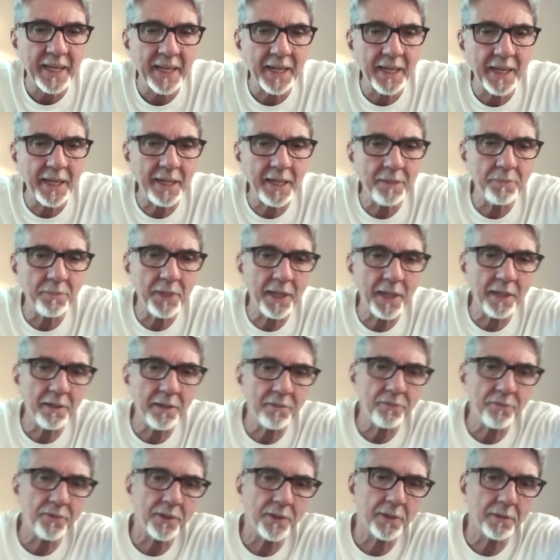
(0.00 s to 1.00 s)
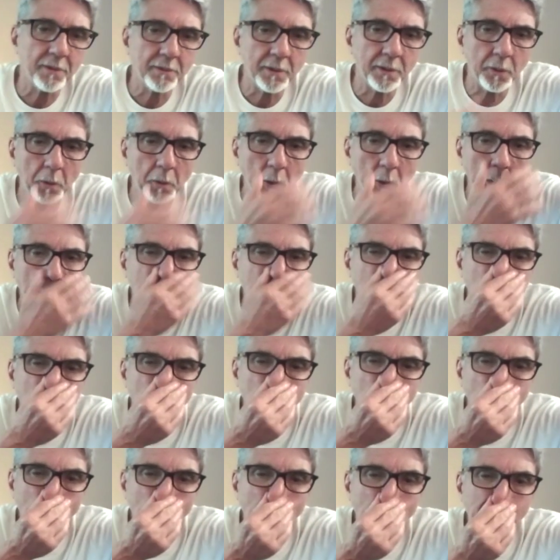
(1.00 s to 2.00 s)
I'm ever the only
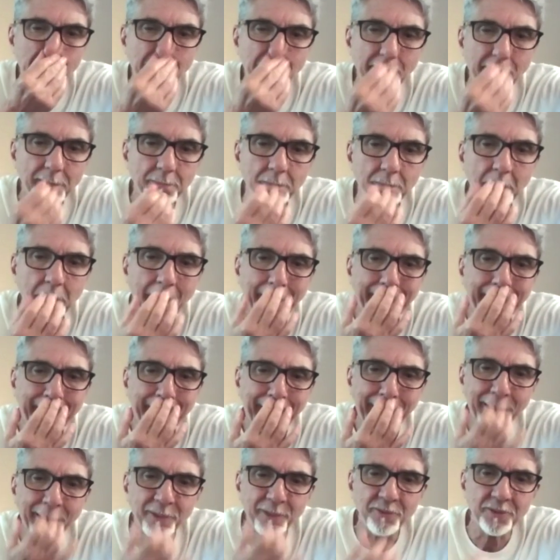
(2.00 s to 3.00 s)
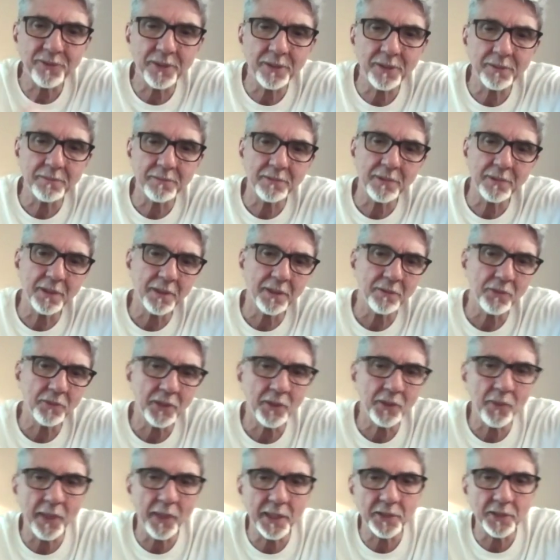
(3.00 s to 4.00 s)
supporter. I never
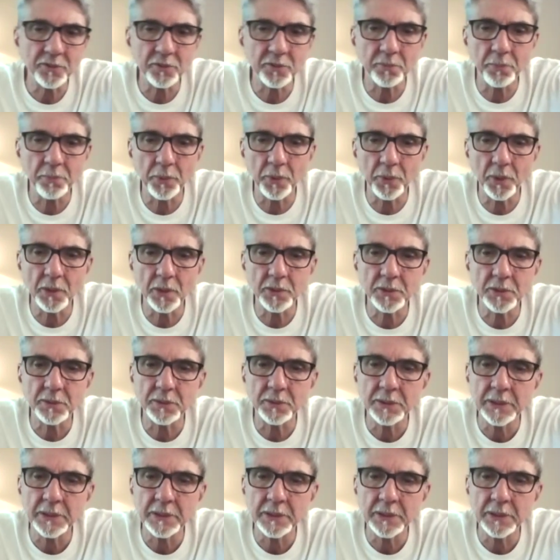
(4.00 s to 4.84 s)
require support.